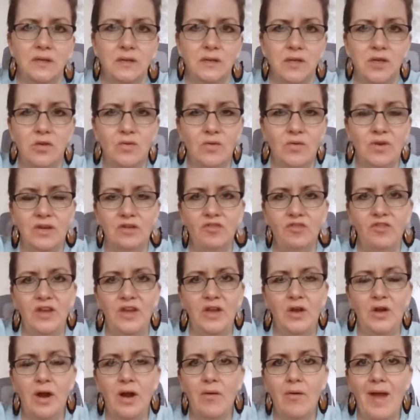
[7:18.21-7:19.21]
you can
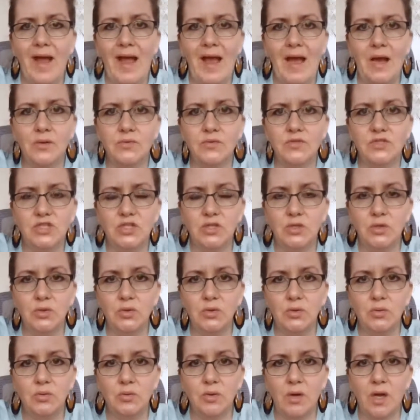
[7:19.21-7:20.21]
figure out how
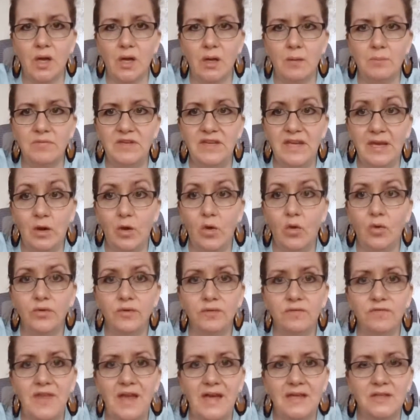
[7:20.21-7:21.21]
to get a hold
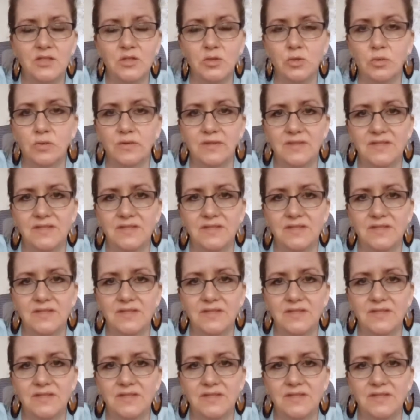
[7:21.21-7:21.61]
of that tool.